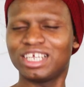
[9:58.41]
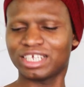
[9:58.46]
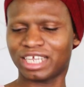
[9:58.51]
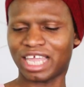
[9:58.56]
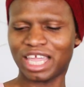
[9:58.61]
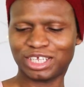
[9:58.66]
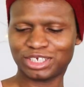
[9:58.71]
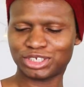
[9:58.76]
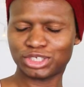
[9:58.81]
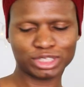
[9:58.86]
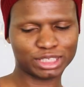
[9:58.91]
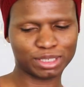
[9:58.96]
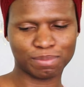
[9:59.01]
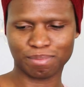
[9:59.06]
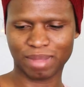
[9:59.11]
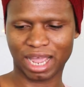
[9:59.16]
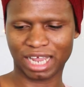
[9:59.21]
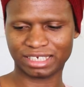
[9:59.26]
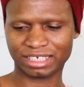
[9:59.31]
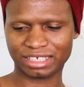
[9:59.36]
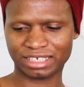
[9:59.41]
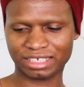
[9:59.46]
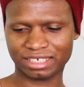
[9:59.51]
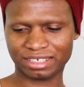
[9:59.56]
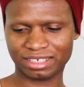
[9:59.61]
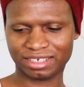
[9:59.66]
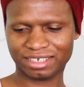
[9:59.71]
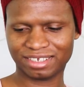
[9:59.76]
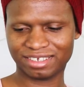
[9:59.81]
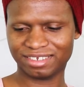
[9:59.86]
can you just
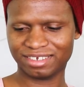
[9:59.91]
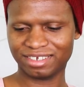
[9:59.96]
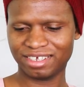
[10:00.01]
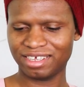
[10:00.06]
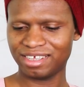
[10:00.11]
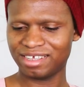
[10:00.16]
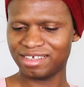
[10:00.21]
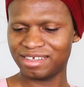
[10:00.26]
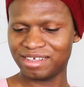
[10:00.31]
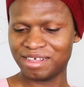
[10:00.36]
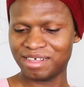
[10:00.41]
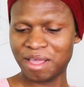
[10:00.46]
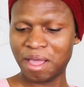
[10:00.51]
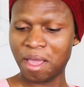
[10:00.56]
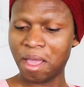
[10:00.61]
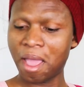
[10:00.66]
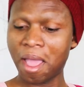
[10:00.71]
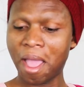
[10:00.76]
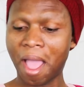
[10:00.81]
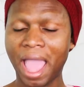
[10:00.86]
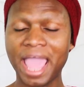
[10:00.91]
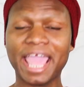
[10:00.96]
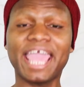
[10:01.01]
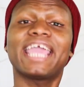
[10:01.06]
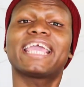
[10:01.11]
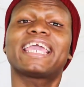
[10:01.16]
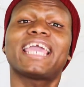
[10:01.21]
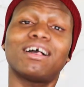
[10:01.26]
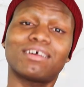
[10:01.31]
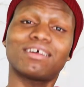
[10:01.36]
imagine?
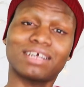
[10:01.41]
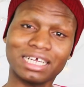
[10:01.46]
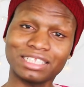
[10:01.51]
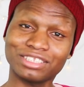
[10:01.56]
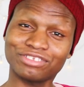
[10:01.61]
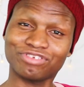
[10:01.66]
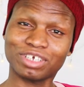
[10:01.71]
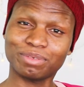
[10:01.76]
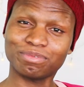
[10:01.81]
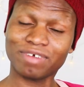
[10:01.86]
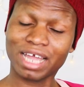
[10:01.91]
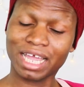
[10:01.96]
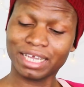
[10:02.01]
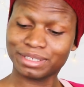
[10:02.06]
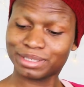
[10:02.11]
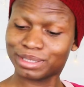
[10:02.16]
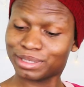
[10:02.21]
A girl can dream, right?